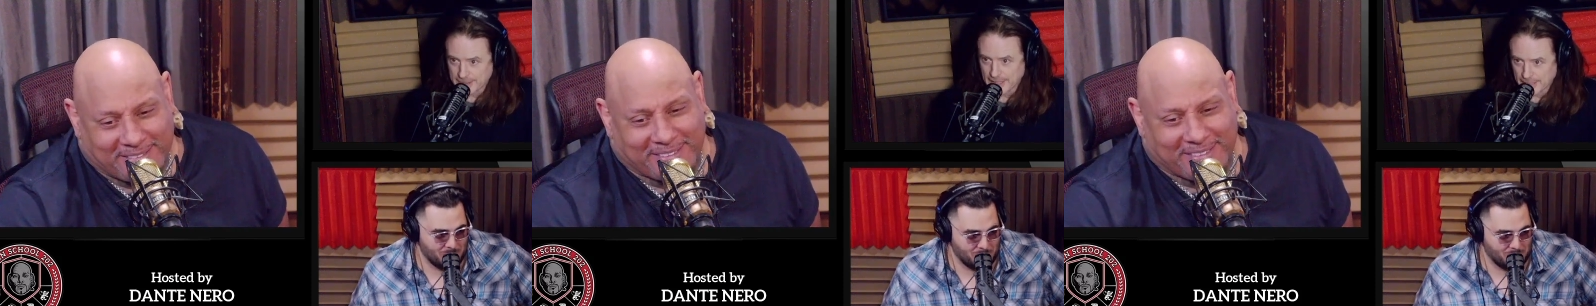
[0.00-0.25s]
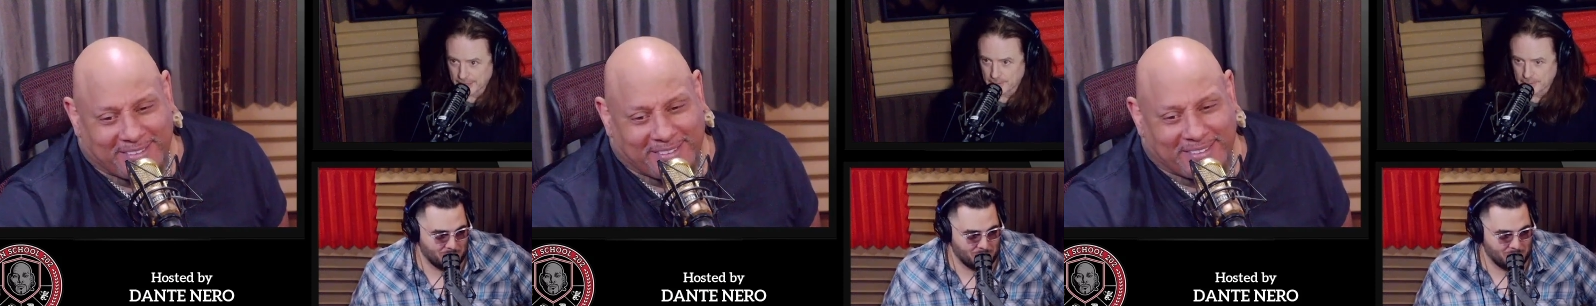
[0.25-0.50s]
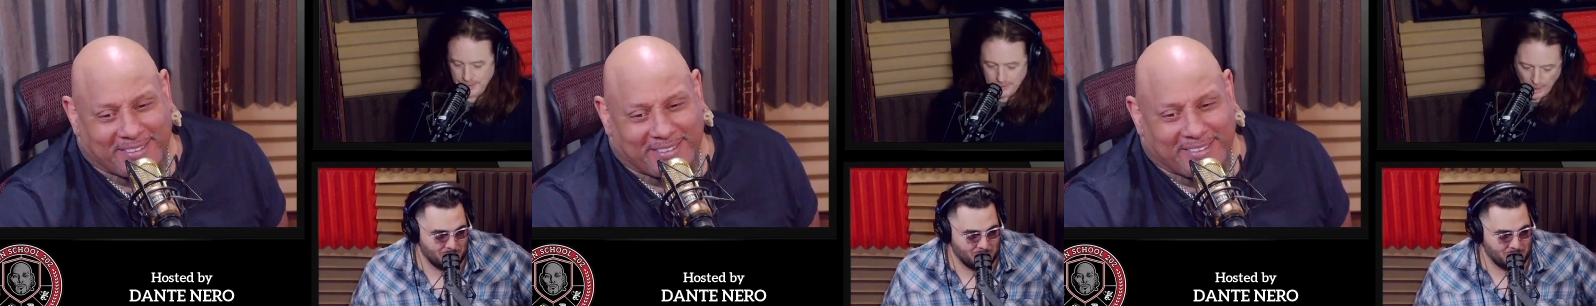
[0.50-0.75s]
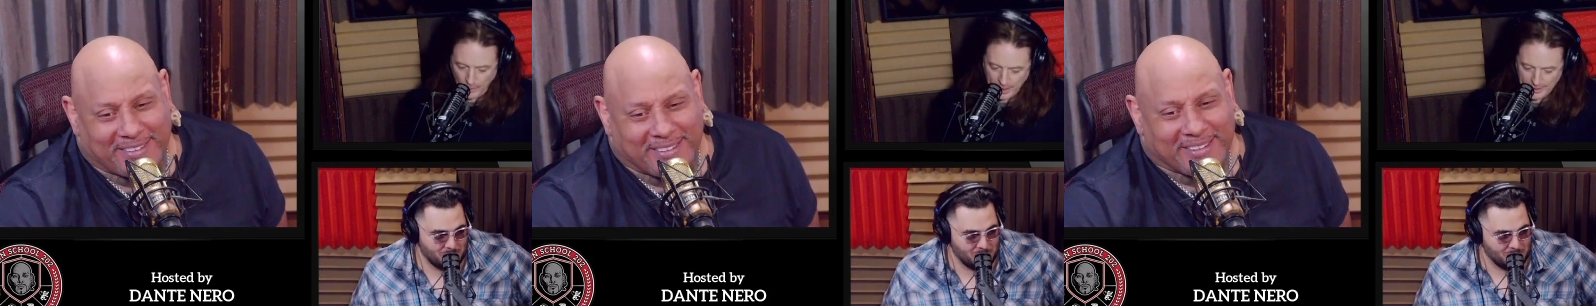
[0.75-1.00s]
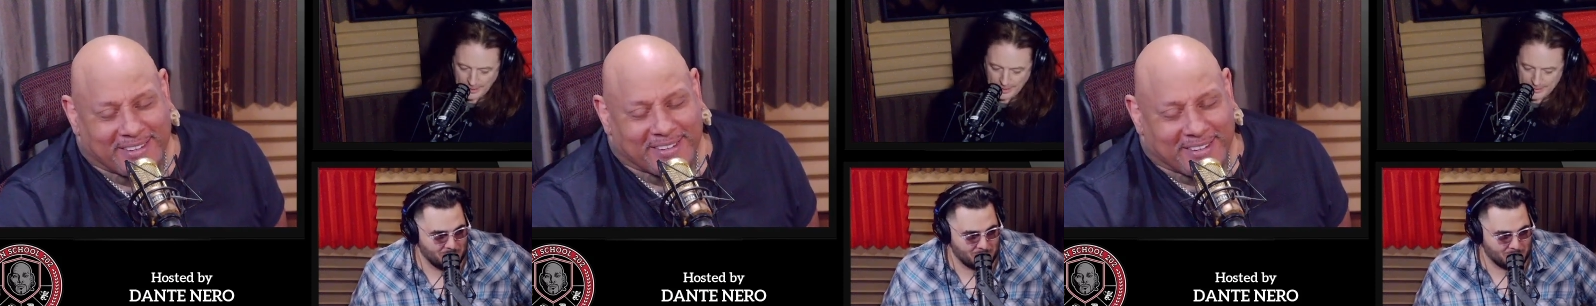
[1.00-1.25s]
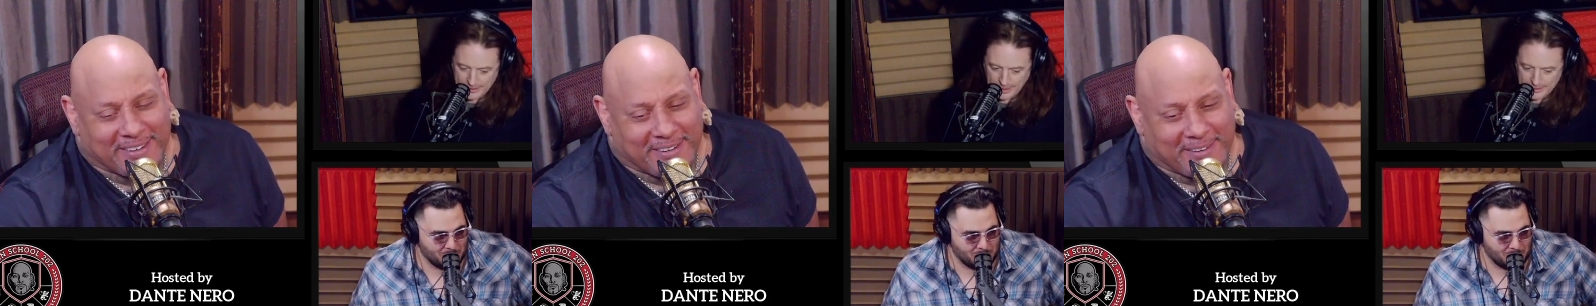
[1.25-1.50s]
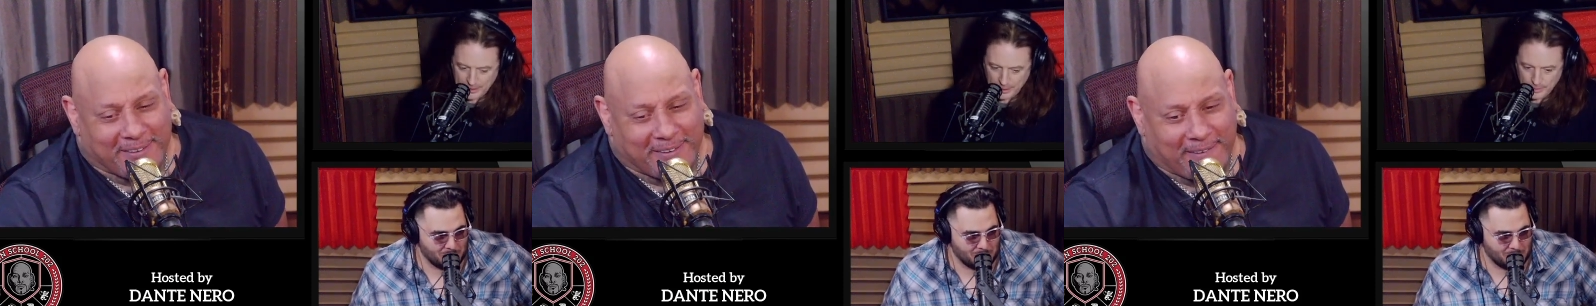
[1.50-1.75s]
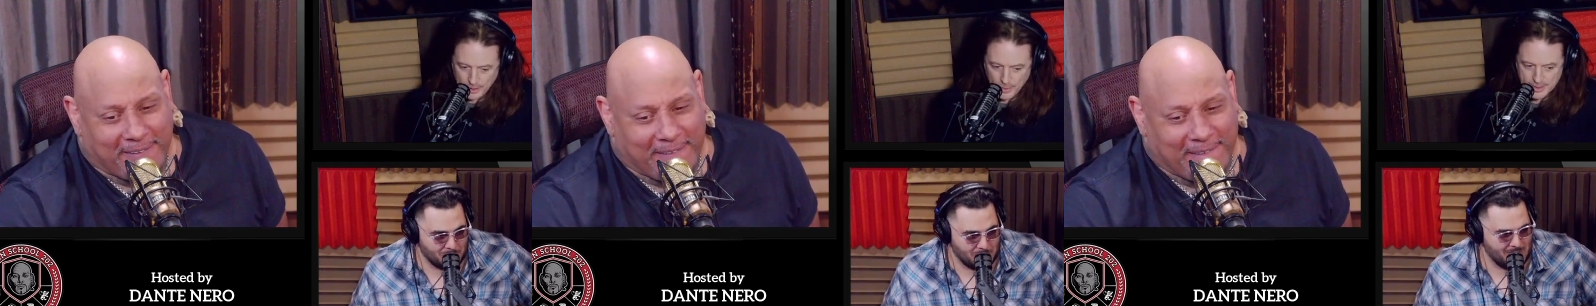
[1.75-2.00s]
Speaker 1: the hair, but no, I, I I
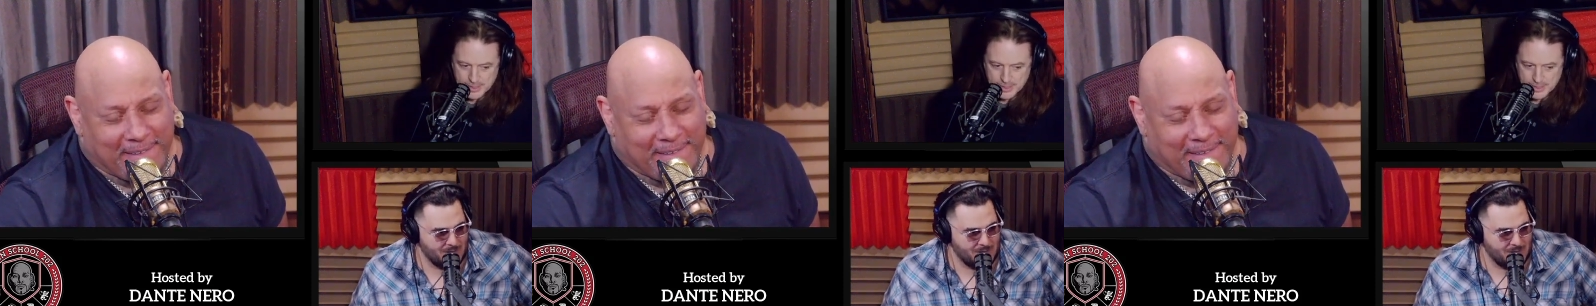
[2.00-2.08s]
don't know.